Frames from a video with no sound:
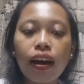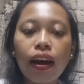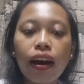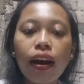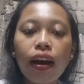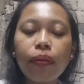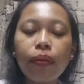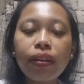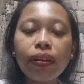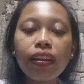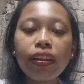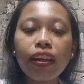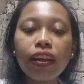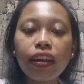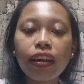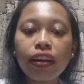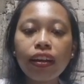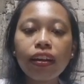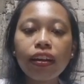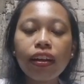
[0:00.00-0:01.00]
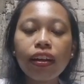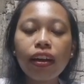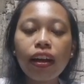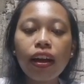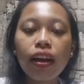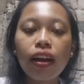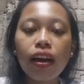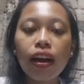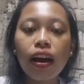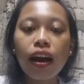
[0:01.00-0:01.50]
In here,
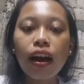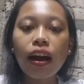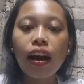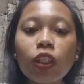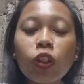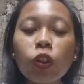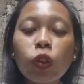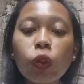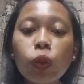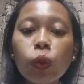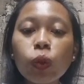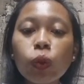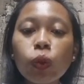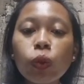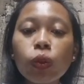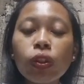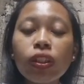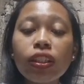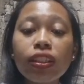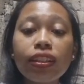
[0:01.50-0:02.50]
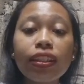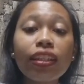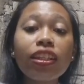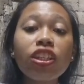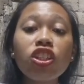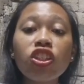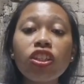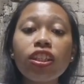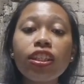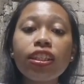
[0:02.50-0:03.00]
include
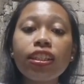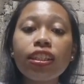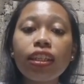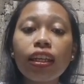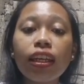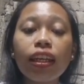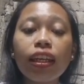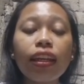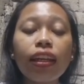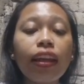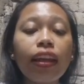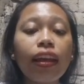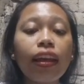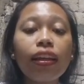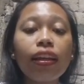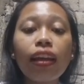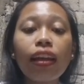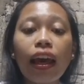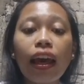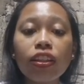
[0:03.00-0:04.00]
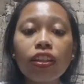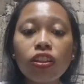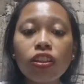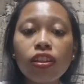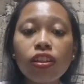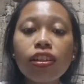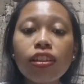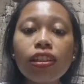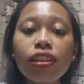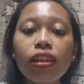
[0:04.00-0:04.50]
strategies in daily
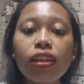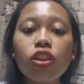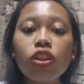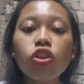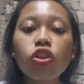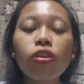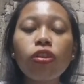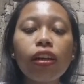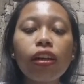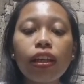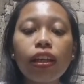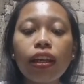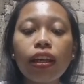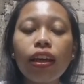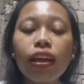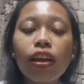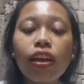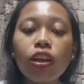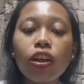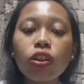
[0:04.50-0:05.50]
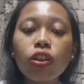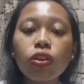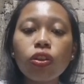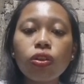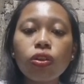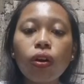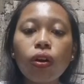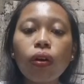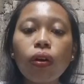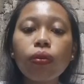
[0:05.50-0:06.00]
lessons naturally,
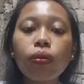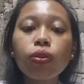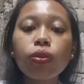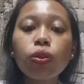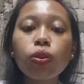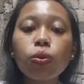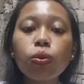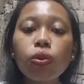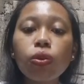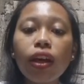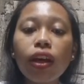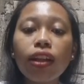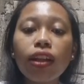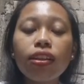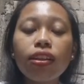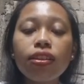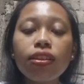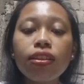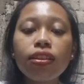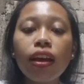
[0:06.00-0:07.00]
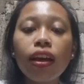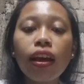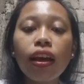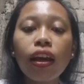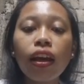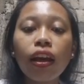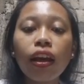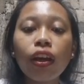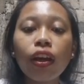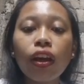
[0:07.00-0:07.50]
so students
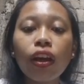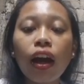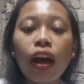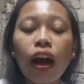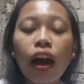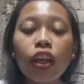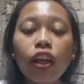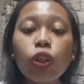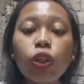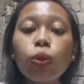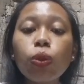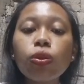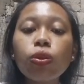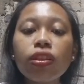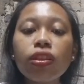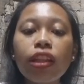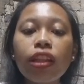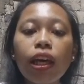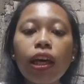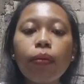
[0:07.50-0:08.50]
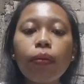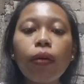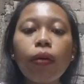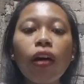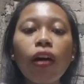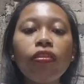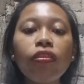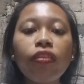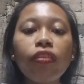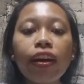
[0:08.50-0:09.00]
use them
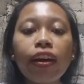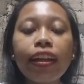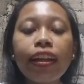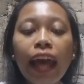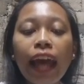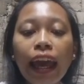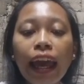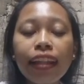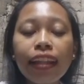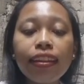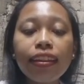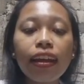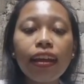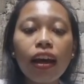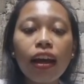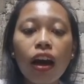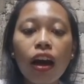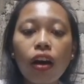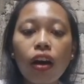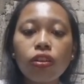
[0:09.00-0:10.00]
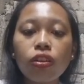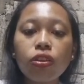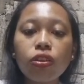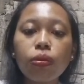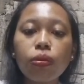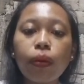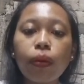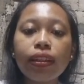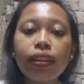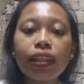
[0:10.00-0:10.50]
often and
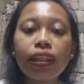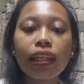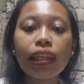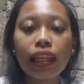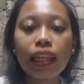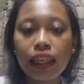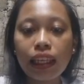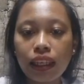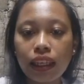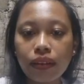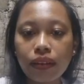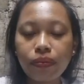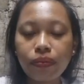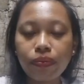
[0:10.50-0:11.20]
automatically.